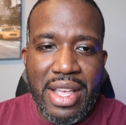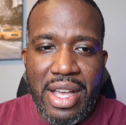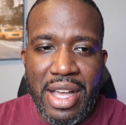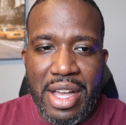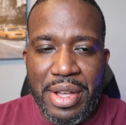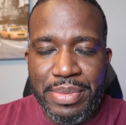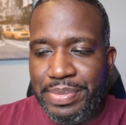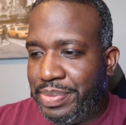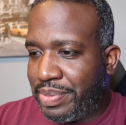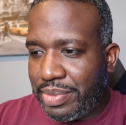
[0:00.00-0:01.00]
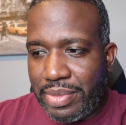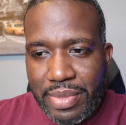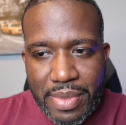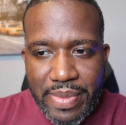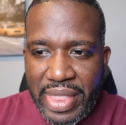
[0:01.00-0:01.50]
And
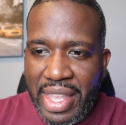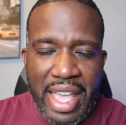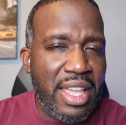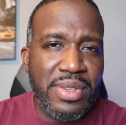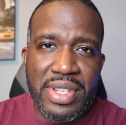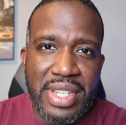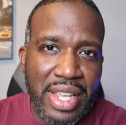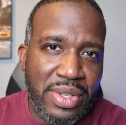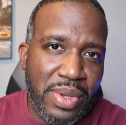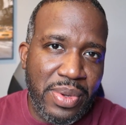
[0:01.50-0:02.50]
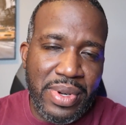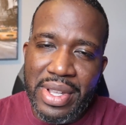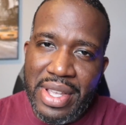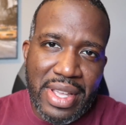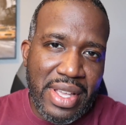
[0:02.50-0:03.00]
he was just like, dude,
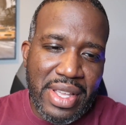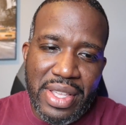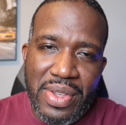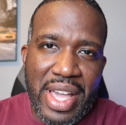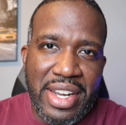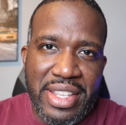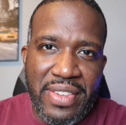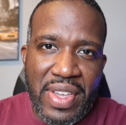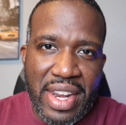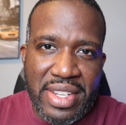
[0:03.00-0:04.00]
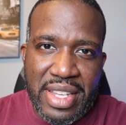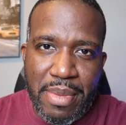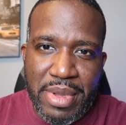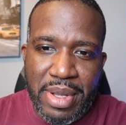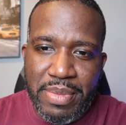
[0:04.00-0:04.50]
you got a deviated
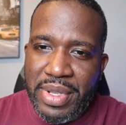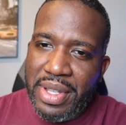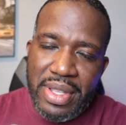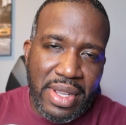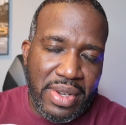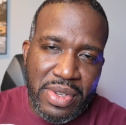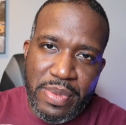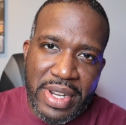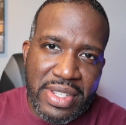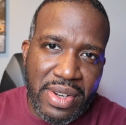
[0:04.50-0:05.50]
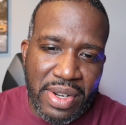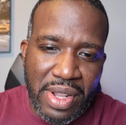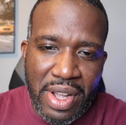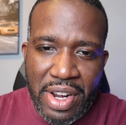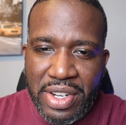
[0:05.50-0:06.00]
septum, your turbinates are
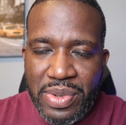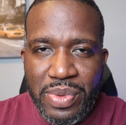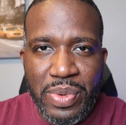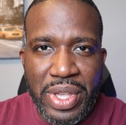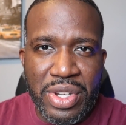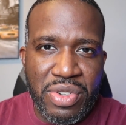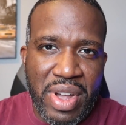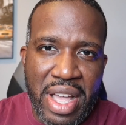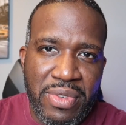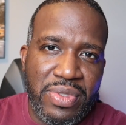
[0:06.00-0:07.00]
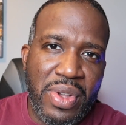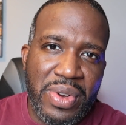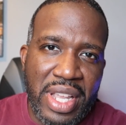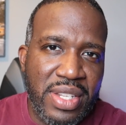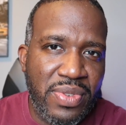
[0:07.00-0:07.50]
enlarged, we could try
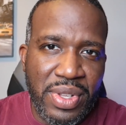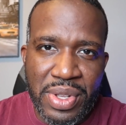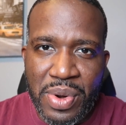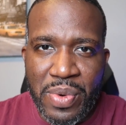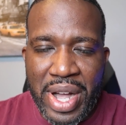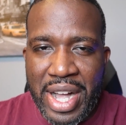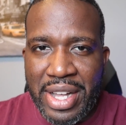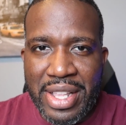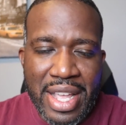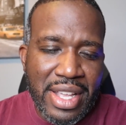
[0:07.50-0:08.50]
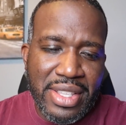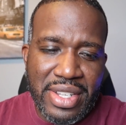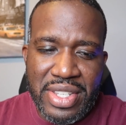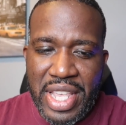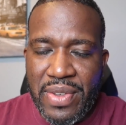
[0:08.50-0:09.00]
Flonase for a little while to
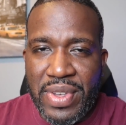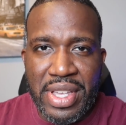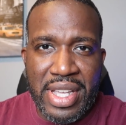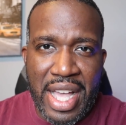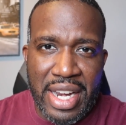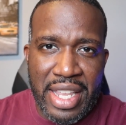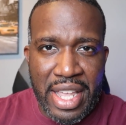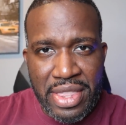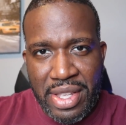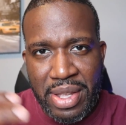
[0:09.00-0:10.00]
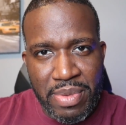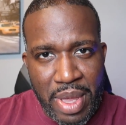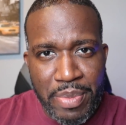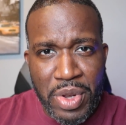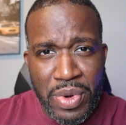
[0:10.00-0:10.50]
see if it could kind of get
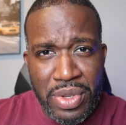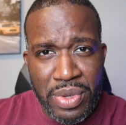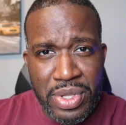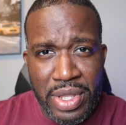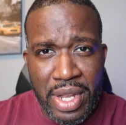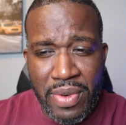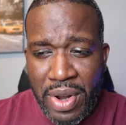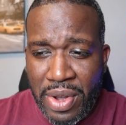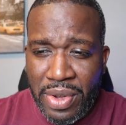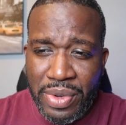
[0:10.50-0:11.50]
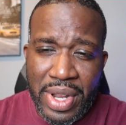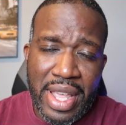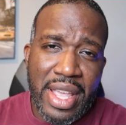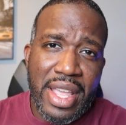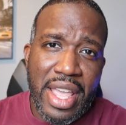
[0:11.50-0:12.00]
them to reduce on their own.
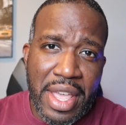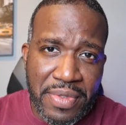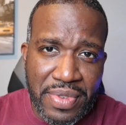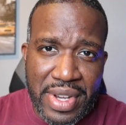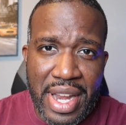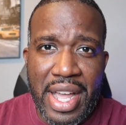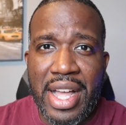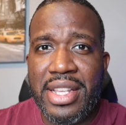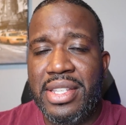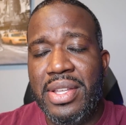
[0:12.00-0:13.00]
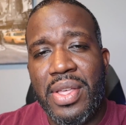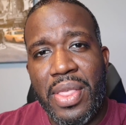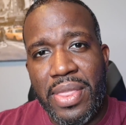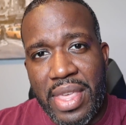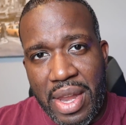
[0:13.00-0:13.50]
If not,
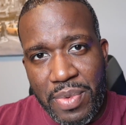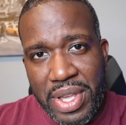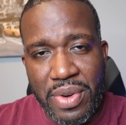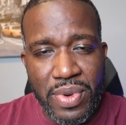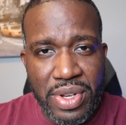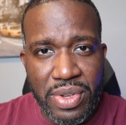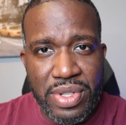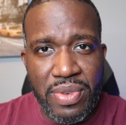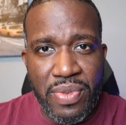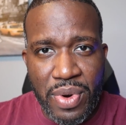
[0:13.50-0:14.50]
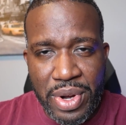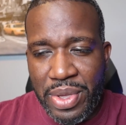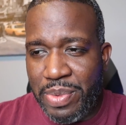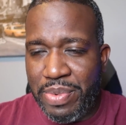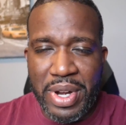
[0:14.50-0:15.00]
then we could reduce it for
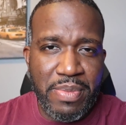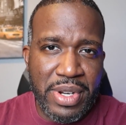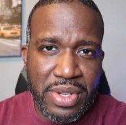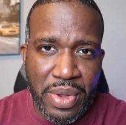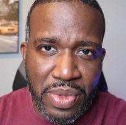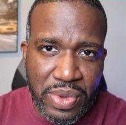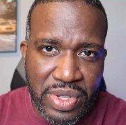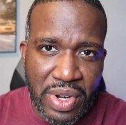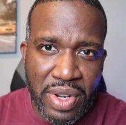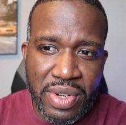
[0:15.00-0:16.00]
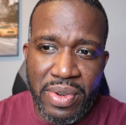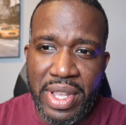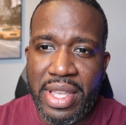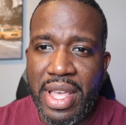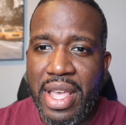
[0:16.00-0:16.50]
you, pretty much go through
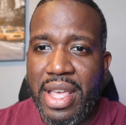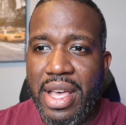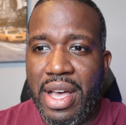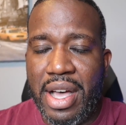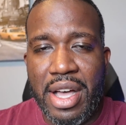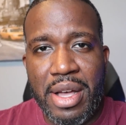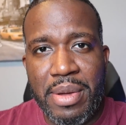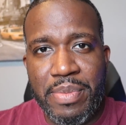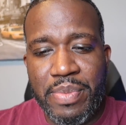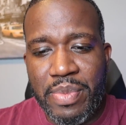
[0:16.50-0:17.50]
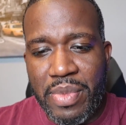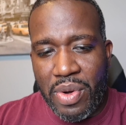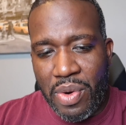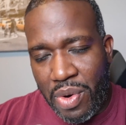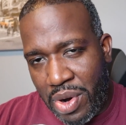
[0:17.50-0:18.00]
surgery. And
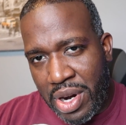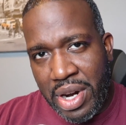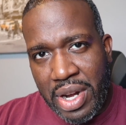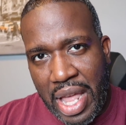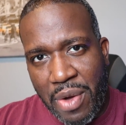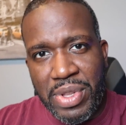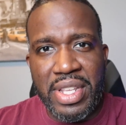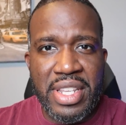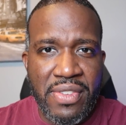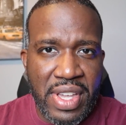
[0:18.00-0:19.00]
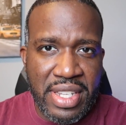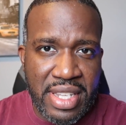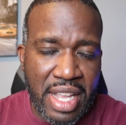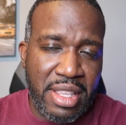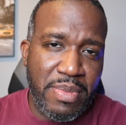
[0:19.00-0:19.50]
with the deviated
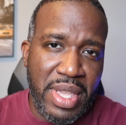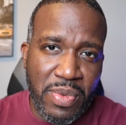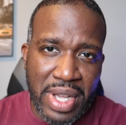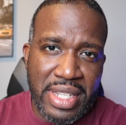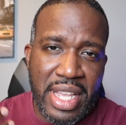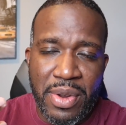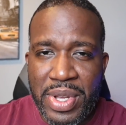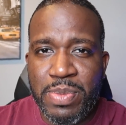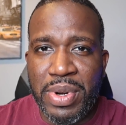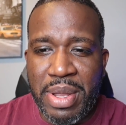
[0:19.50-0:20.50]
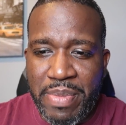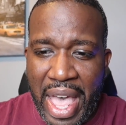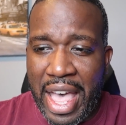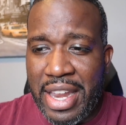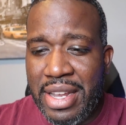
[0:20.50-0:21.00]
septum, he said it was pretty
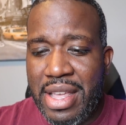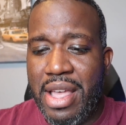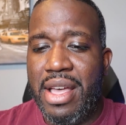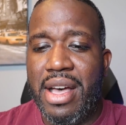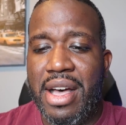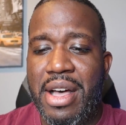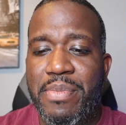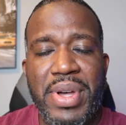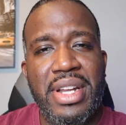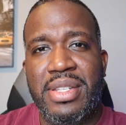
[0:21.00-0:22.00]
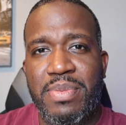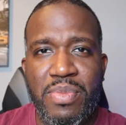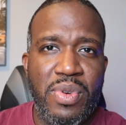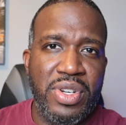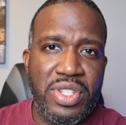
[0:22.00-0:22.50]
bad, but it's
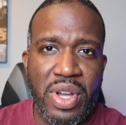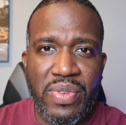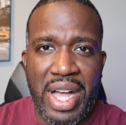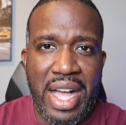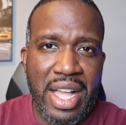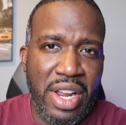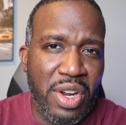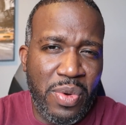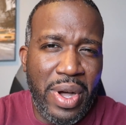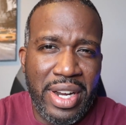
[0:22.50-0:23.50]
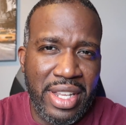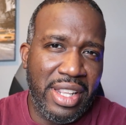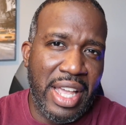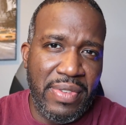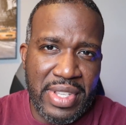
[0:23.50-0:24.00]
more so a quality
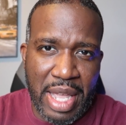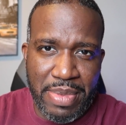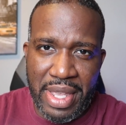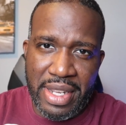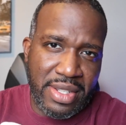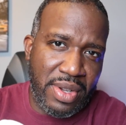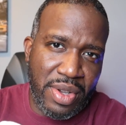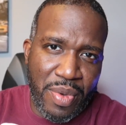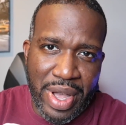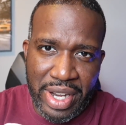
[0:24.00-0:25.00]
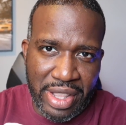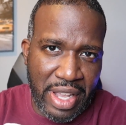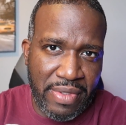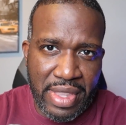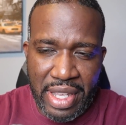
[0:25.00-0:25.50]
of life type thing. These are all quality of
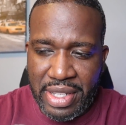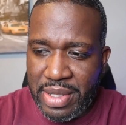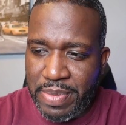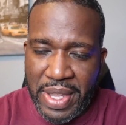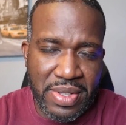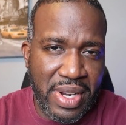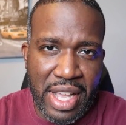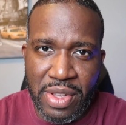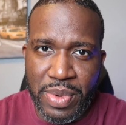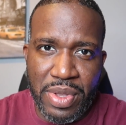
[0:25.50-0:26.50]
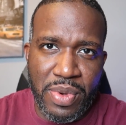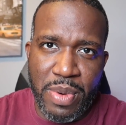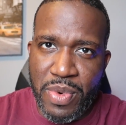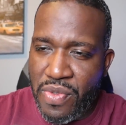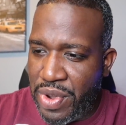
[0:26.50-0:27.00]
life things. It's based on how little you want
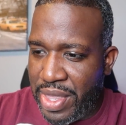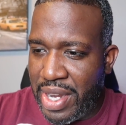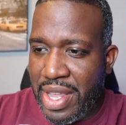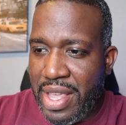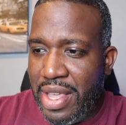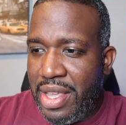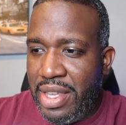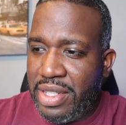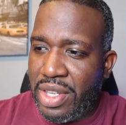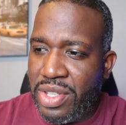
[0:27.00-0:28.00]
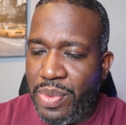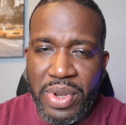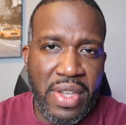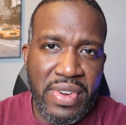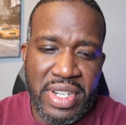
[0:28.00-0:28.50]
to move with it. He's like, so
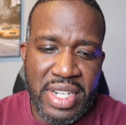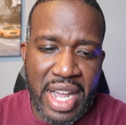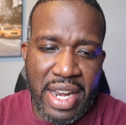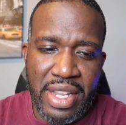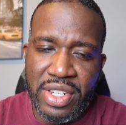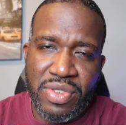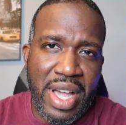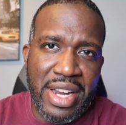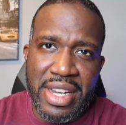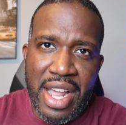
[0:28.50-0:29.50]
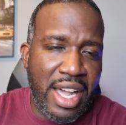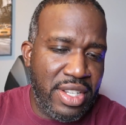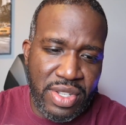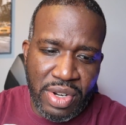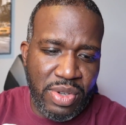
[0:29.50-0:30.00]
we'll give it a shot. Let's try the
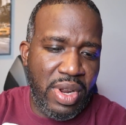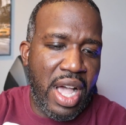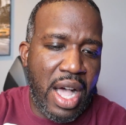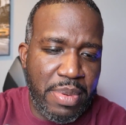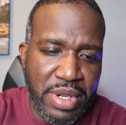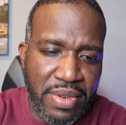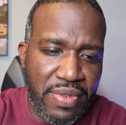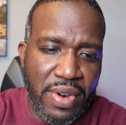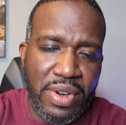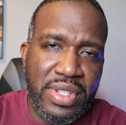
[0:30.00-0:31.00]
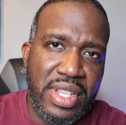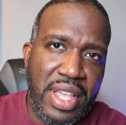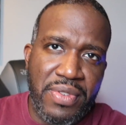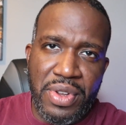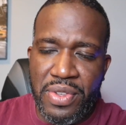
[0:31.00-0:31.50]
non-surgery option first.
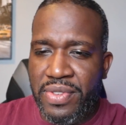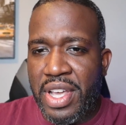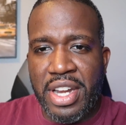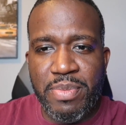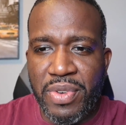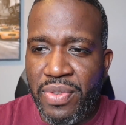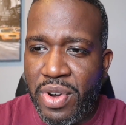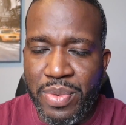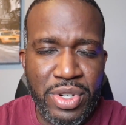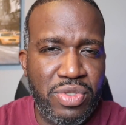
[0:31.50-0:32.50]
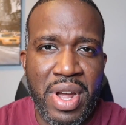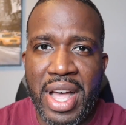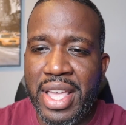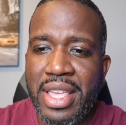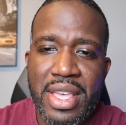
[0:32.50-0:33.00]
Even though you've done it before, we'll
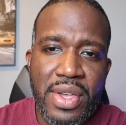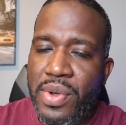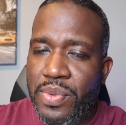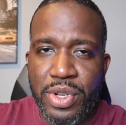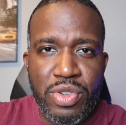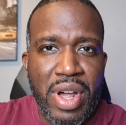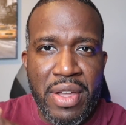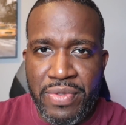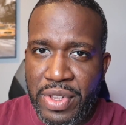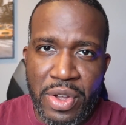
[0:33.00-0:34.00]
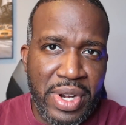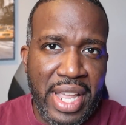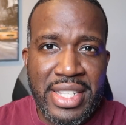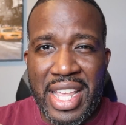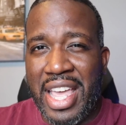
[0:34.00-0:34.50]
try
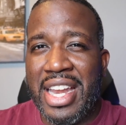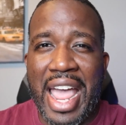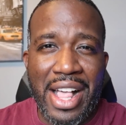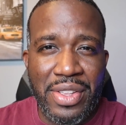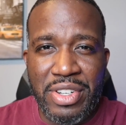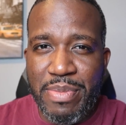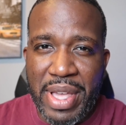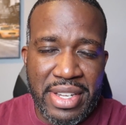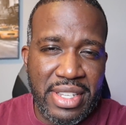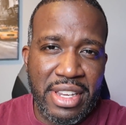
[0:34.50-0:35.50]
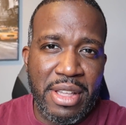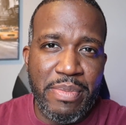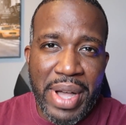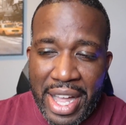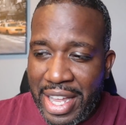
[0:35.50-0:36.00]
Flonase and allergy medicine
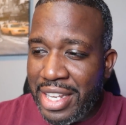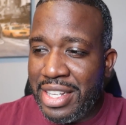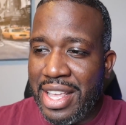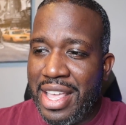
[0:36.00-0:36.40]
combined.